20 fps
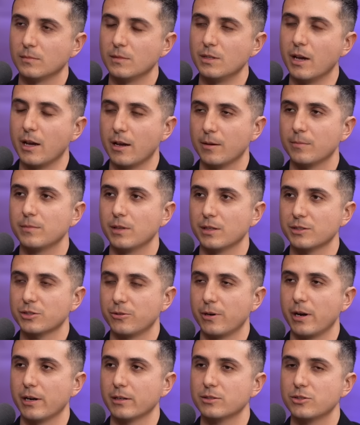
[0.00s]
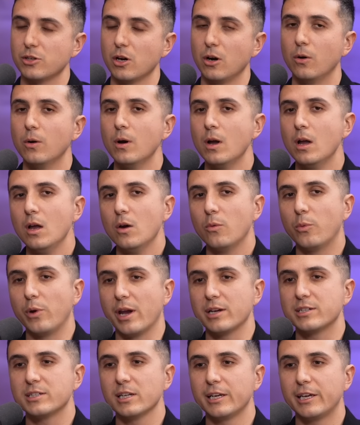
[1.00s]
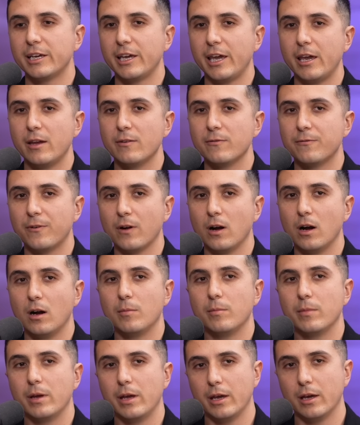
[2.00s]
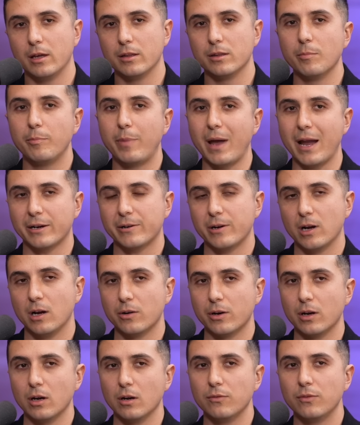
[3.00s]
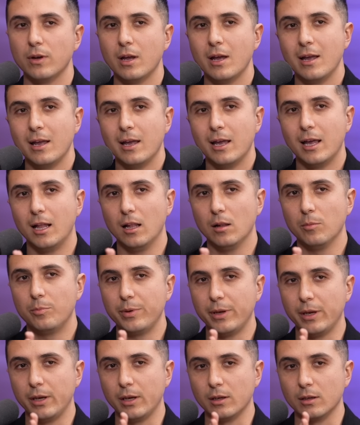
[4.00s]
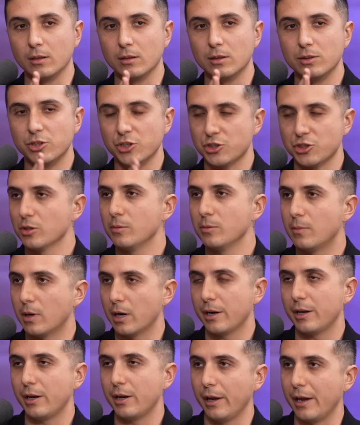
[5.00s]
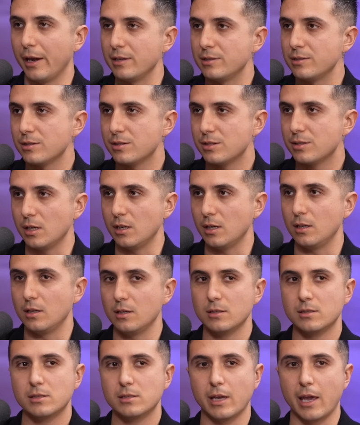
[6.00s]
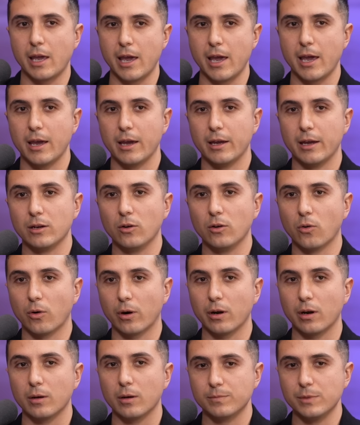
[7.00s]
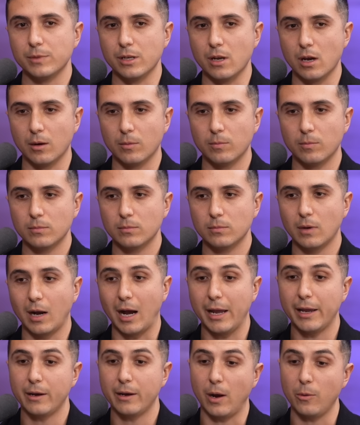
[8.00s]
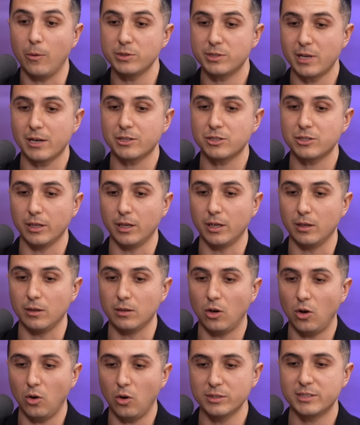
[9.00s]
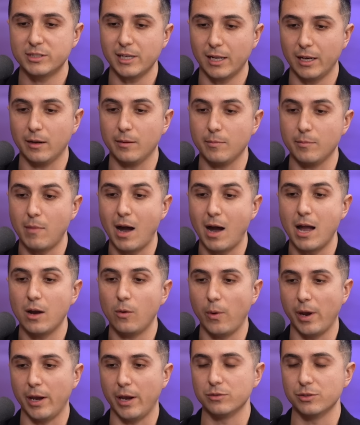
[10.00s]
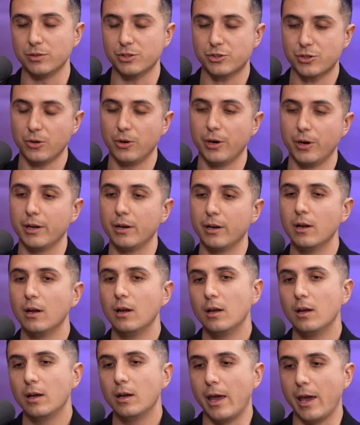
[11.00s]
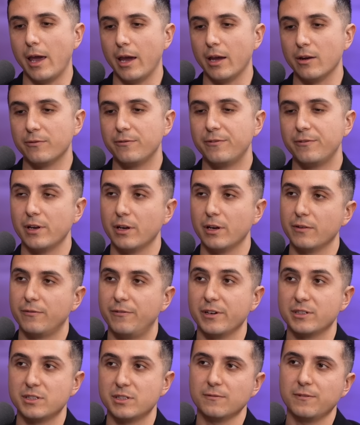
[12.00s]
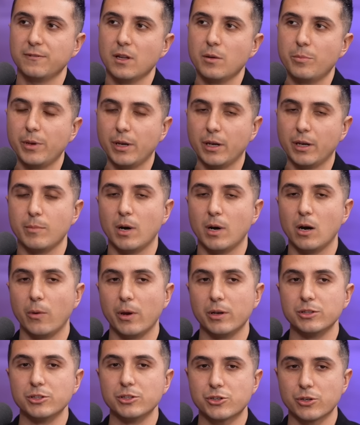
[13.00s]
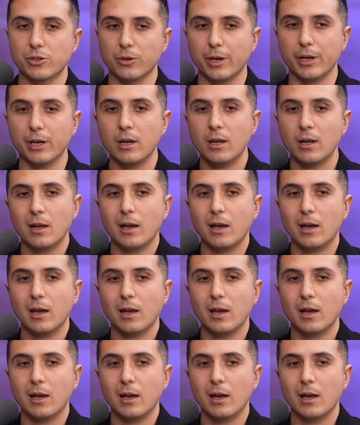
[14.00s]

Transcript: Yeah, that's correct. So we actually came from the background of helping digital marketing agencies, and, or, you know, I was actually wholesaling my way on Detroit and fix and flipping my way in Detroit.